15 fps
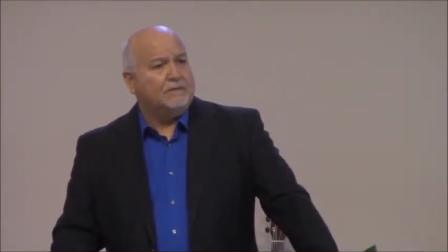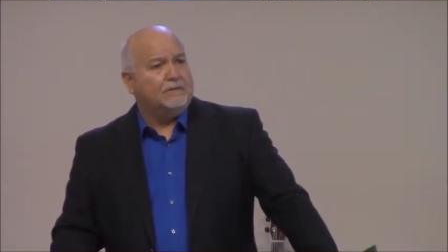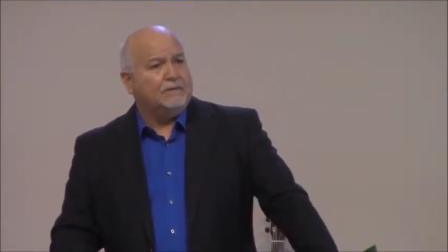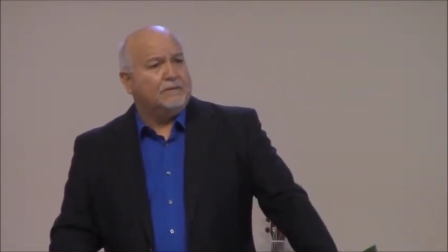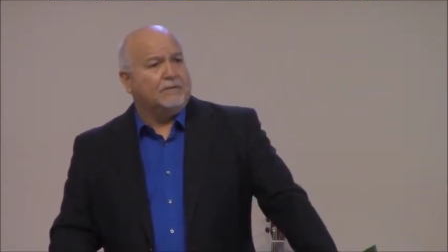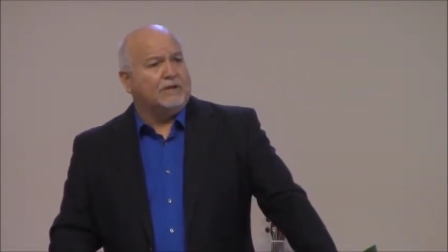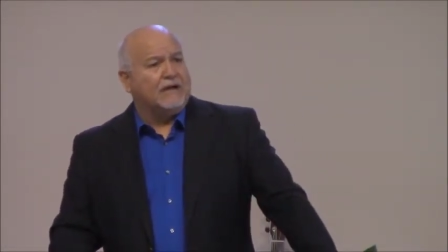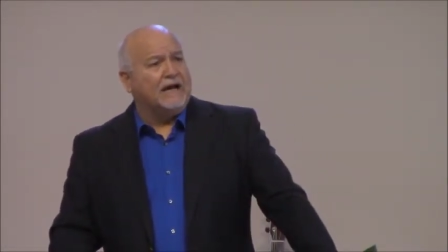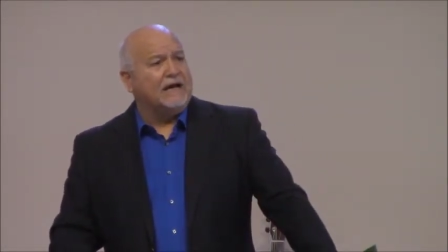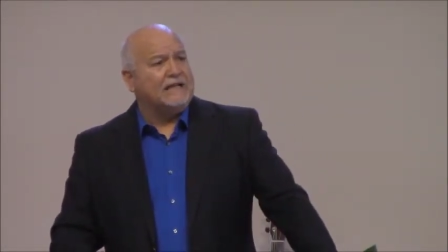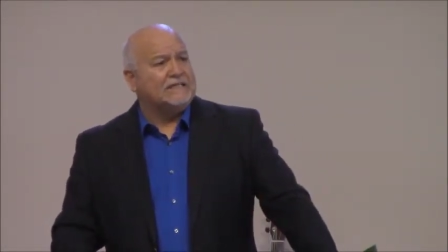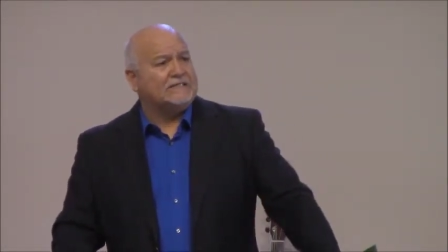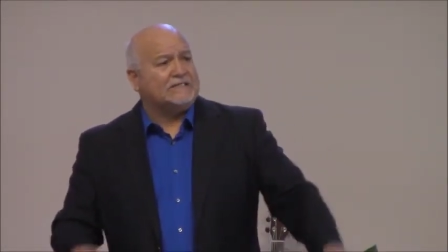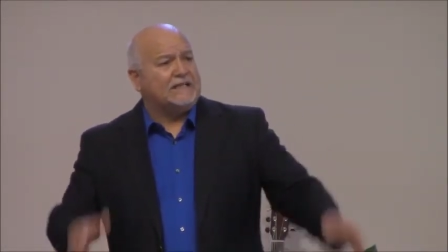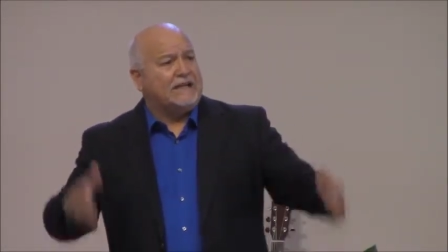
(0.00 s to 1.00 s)
Well, God
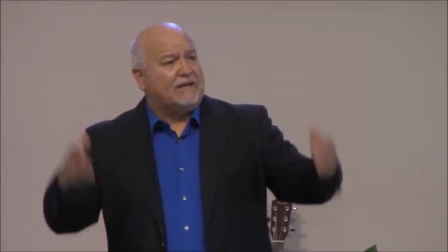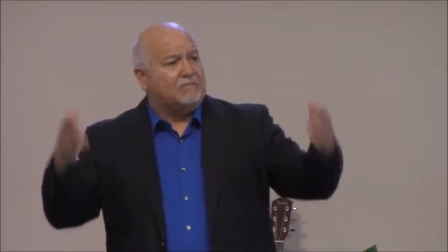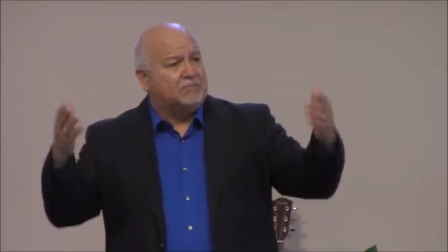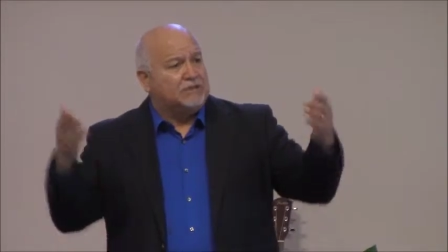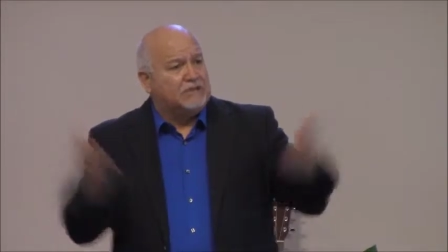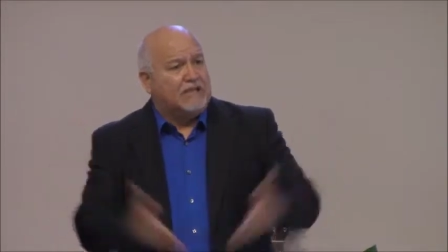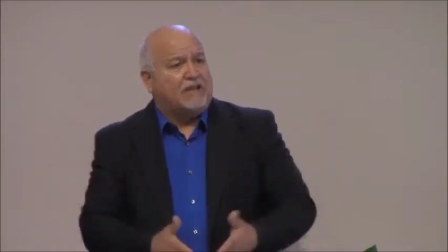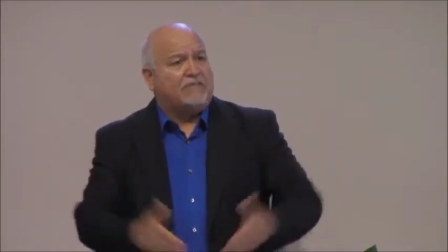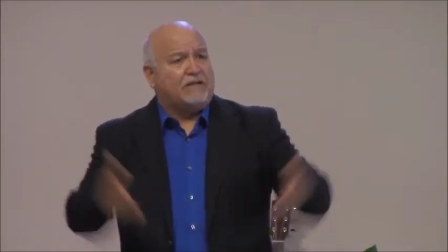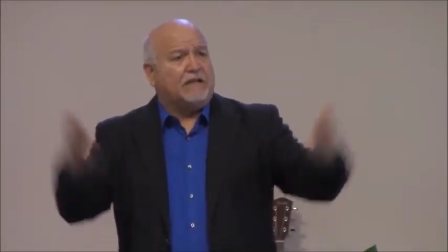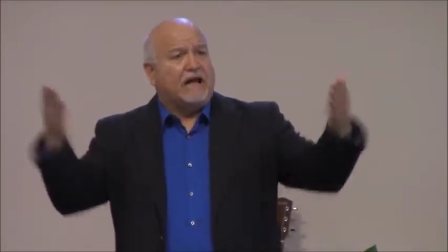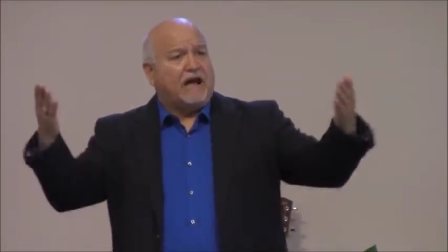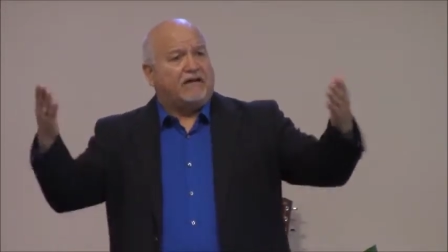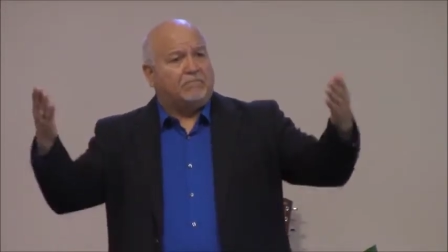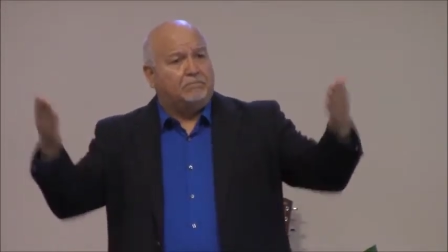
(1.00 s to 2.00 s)
has said, I'm giving,
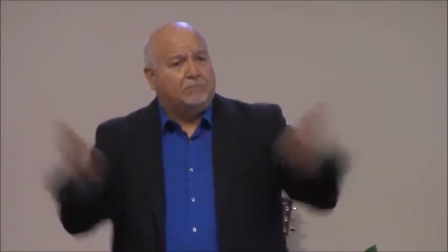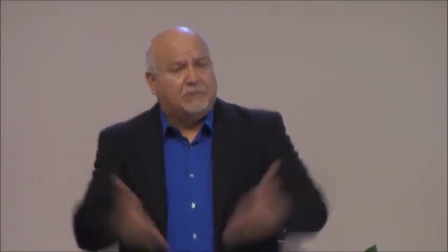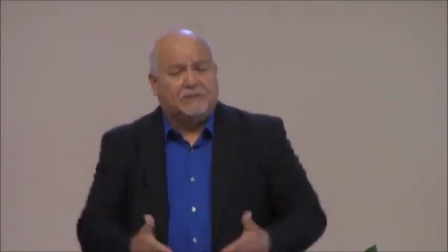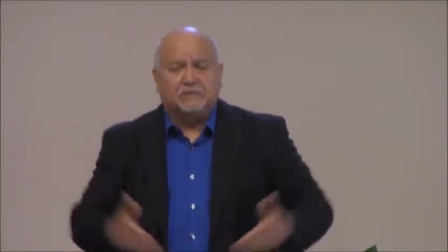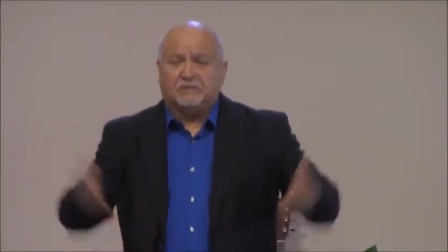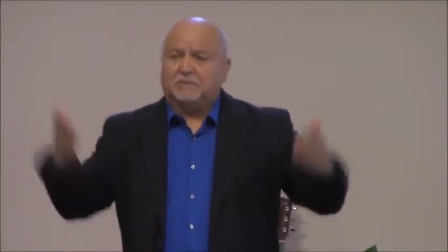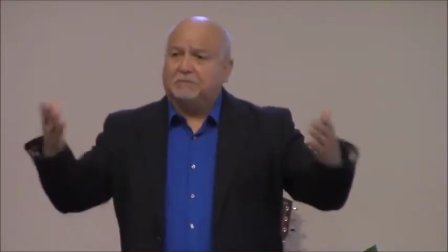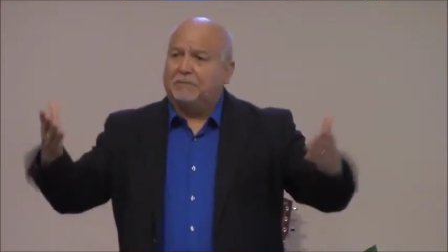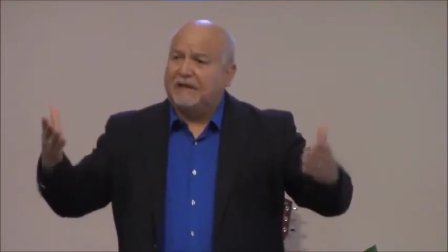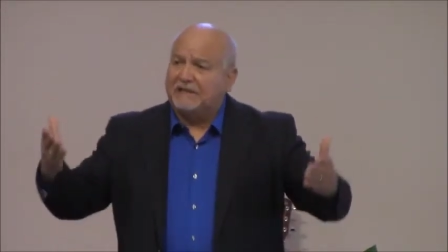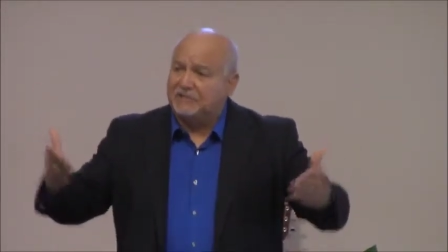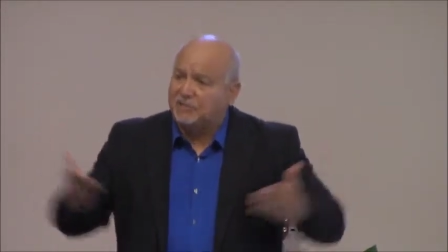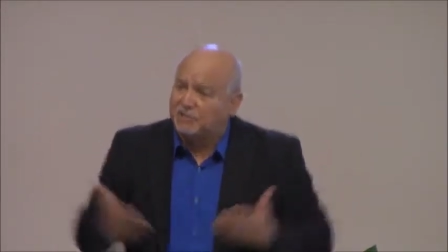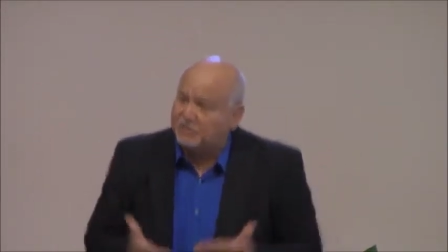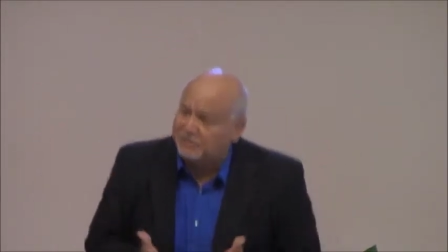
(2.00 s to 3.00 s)
I'll build my
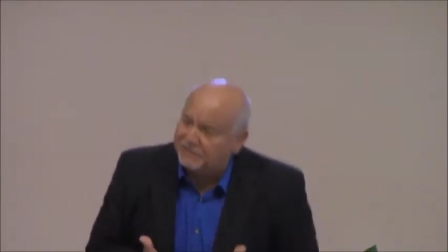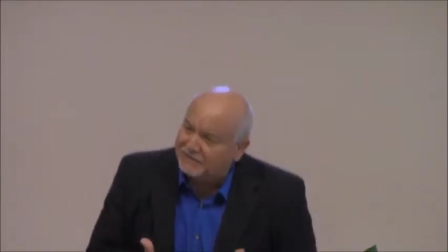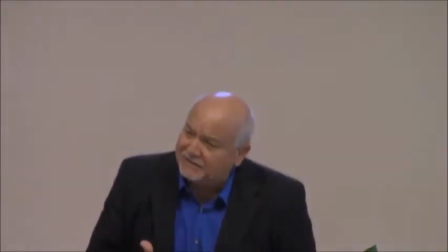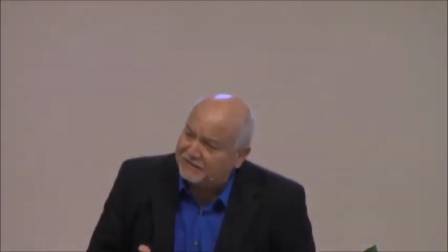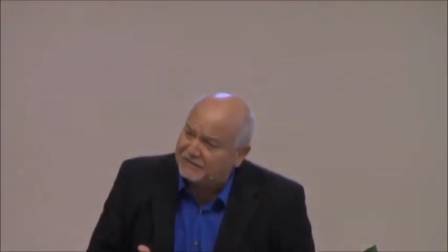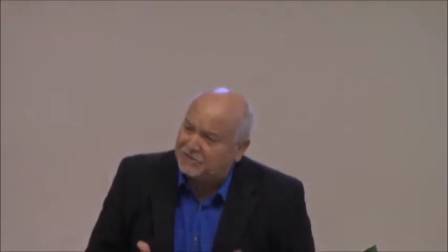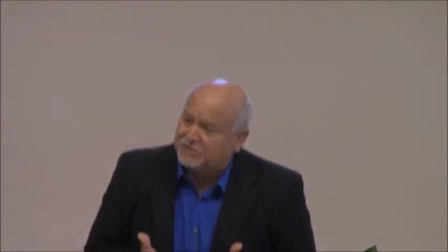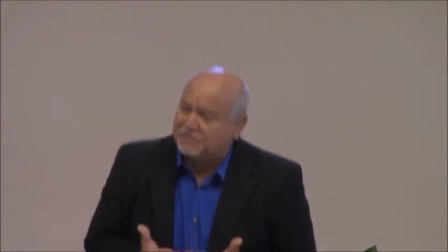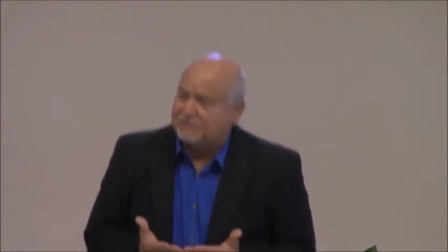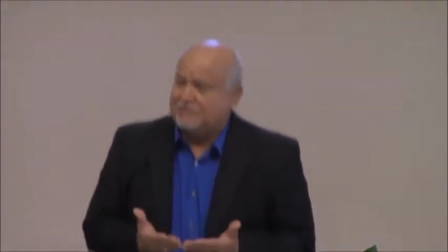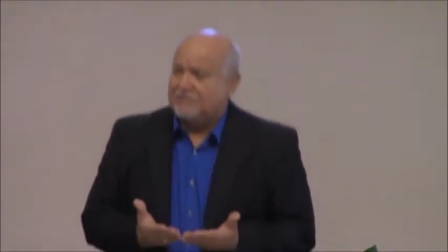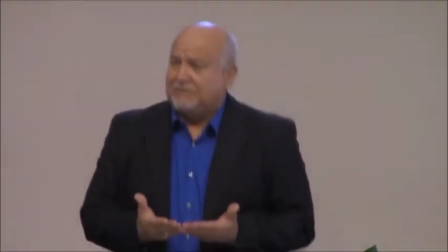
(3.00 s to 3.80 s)
church.